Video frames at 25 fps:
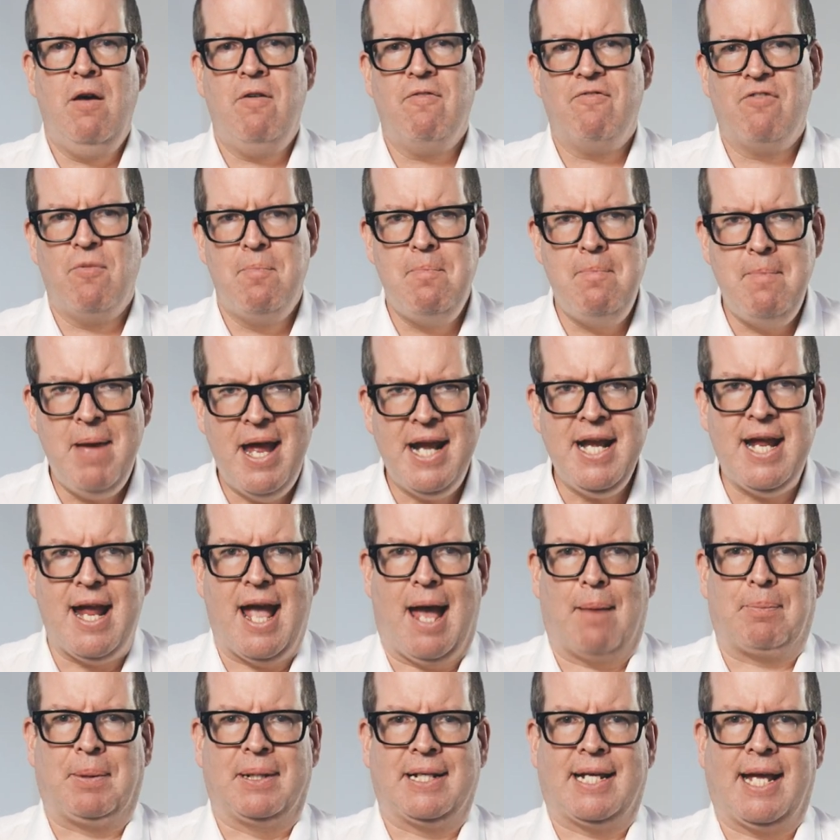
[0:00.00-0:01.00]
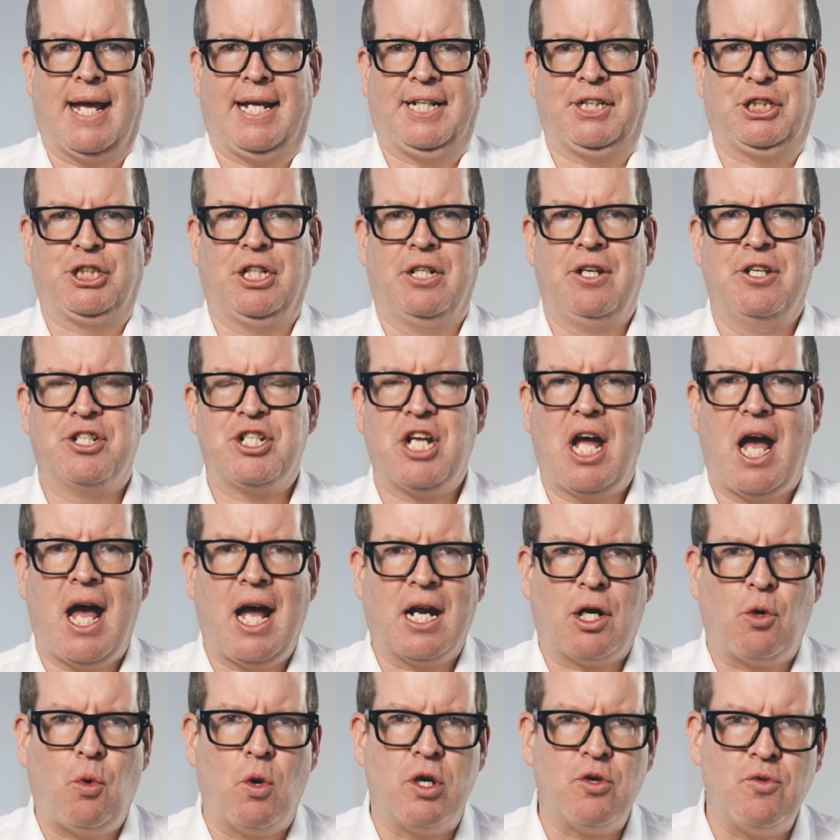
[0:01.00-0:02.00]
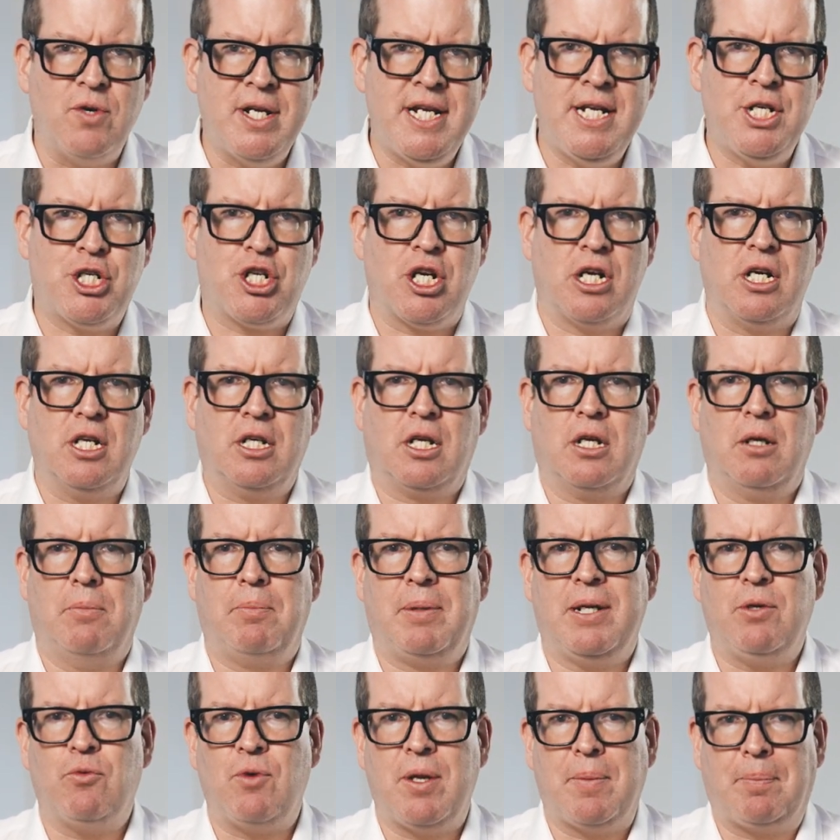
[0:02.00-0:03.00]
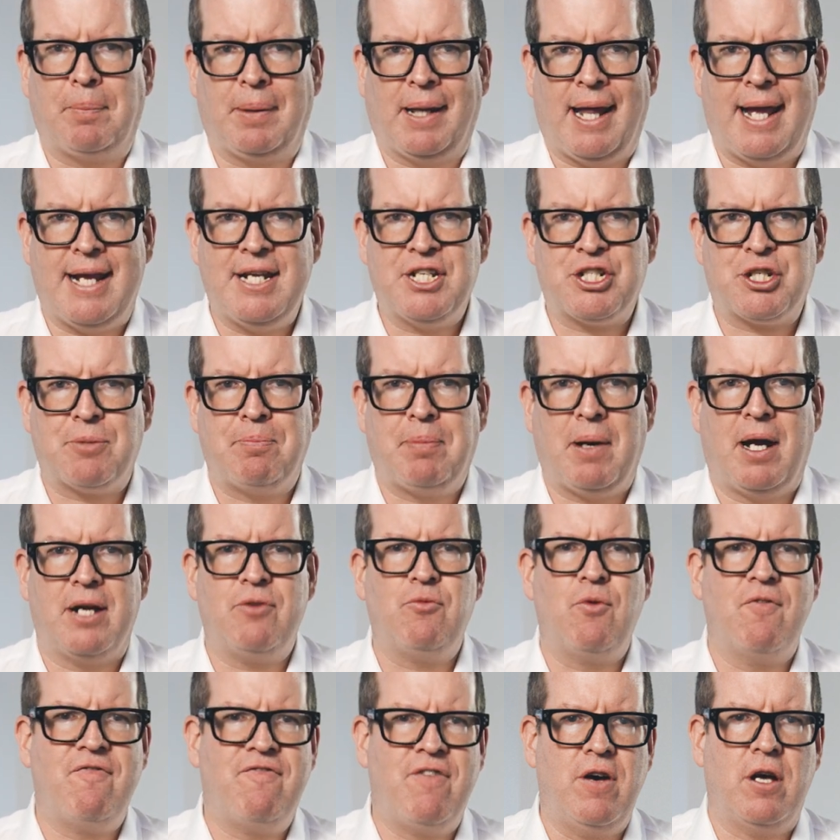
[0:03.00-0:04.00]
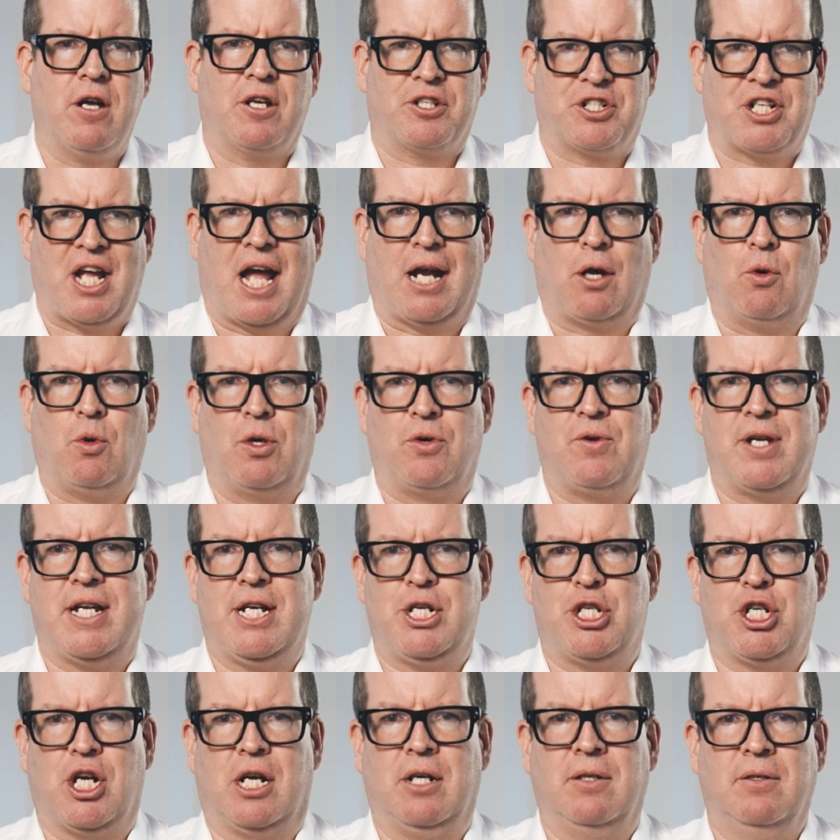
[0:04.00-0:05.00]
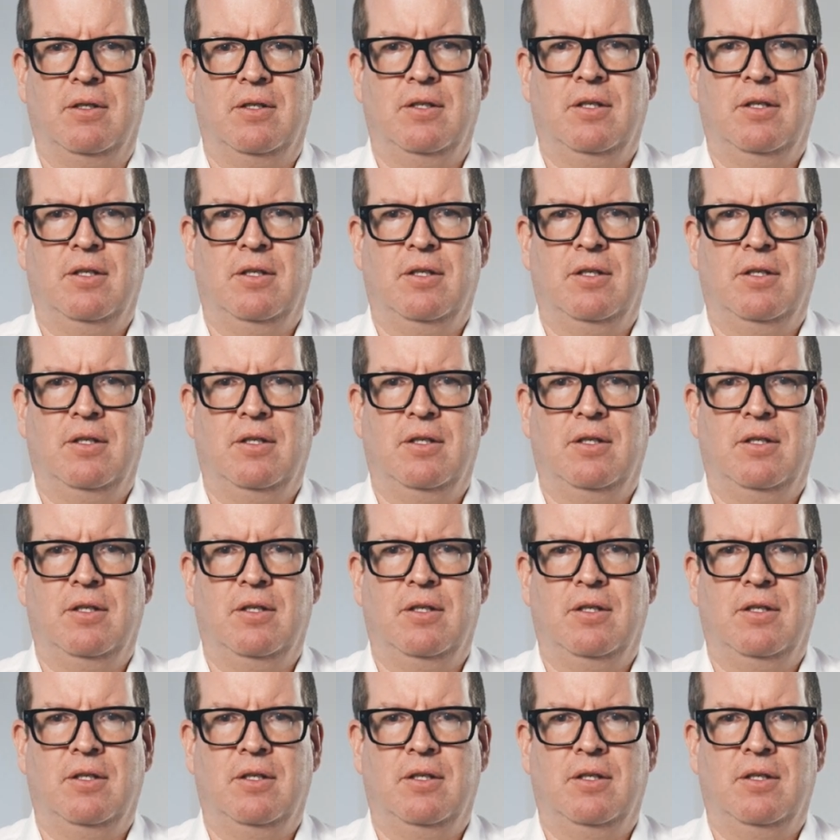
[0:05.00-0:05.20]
For many applications, aqua regia can be replaced by reverse aqua regia.